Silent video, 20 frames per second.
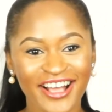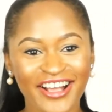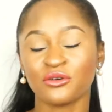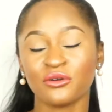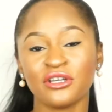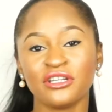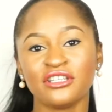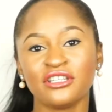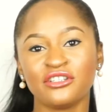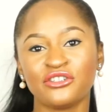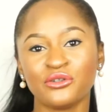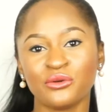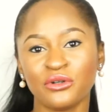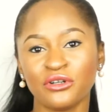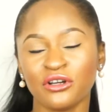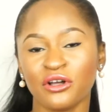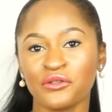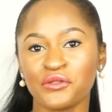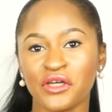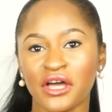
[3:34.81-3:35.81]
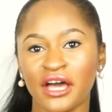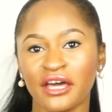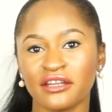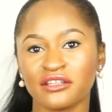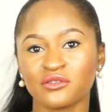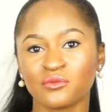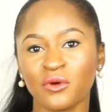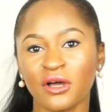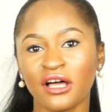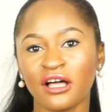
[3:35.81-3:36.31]
So in doing all that
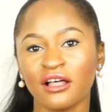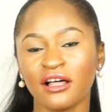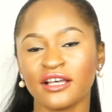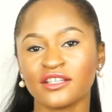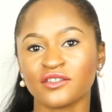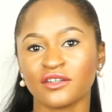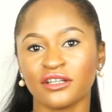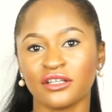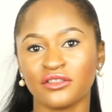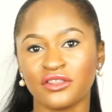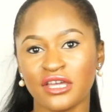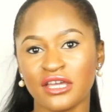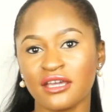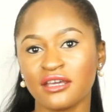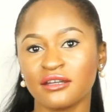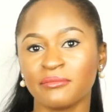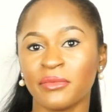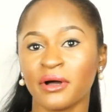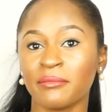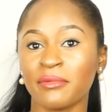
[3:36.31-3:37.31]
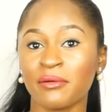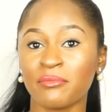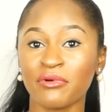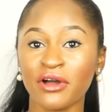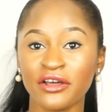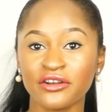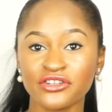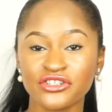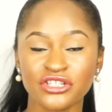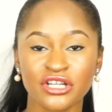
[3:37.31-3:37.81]
as well, I started thinking about my
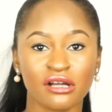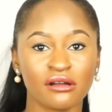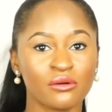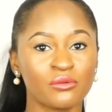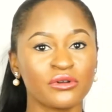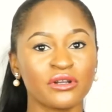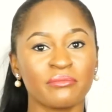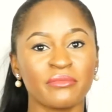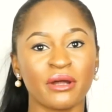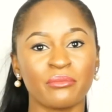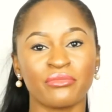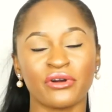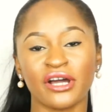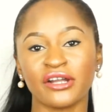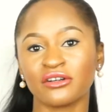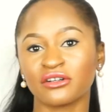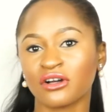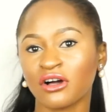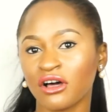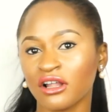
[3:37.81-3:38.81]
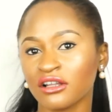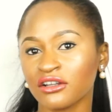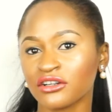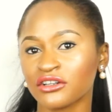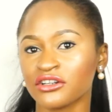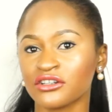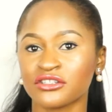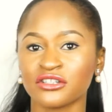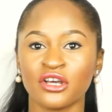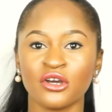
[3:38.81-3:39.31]
bridal shower. What are my bridal
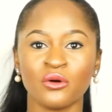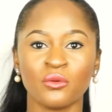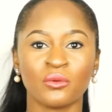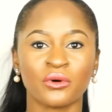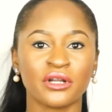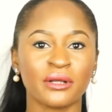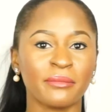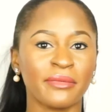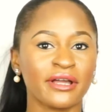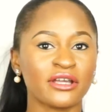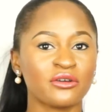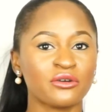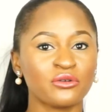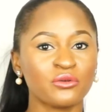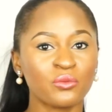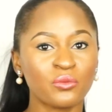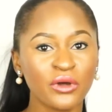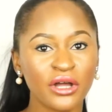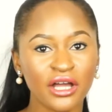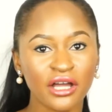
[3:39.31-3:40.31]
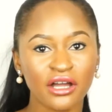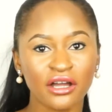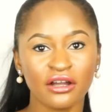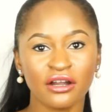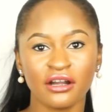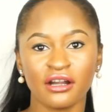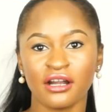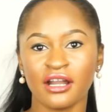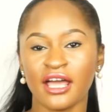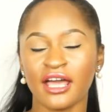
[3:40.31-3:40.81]
colors? What am I gonna
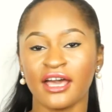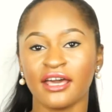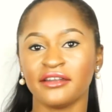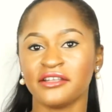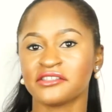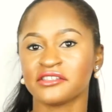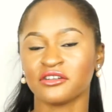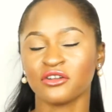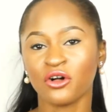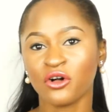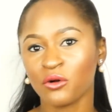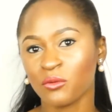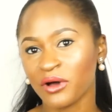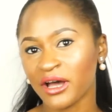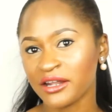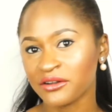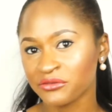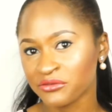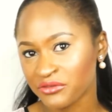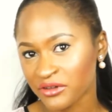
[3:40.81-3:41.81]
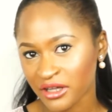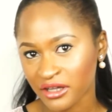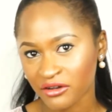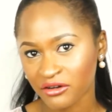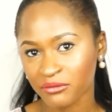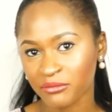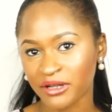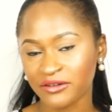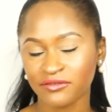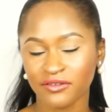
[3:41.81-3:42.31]
wear? And it's an all-white
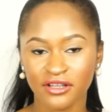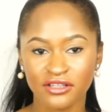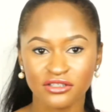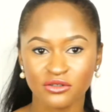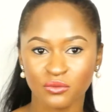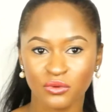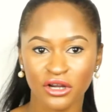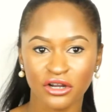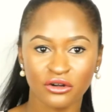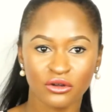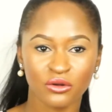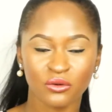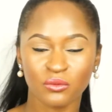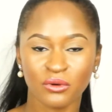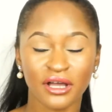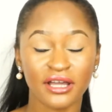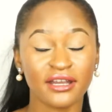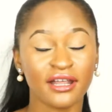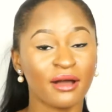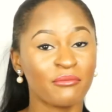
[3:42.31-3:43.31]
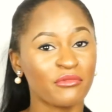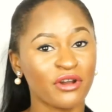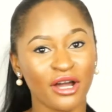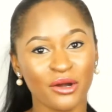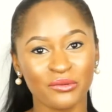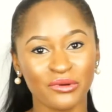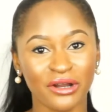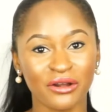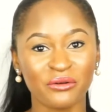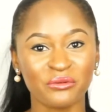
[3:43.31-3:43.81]
affair. My friends are wearing all white. I'm
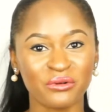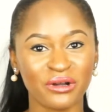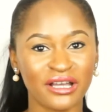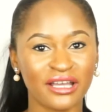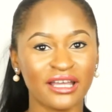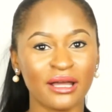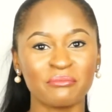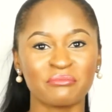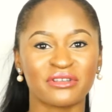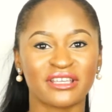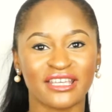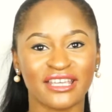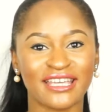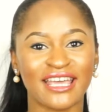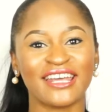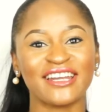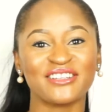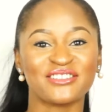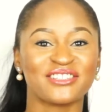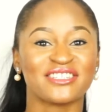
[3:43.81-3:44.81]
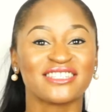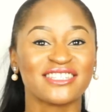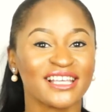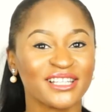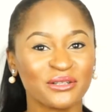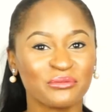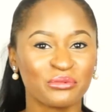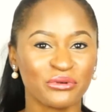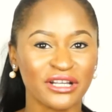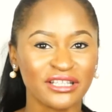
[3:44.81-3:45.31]
not wearing white. I'm getting to
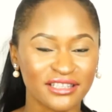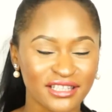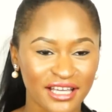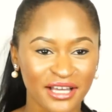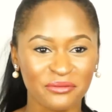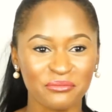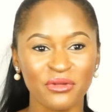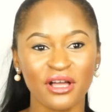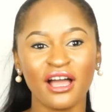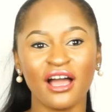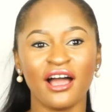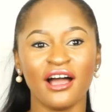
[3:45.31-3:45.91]
celebrate them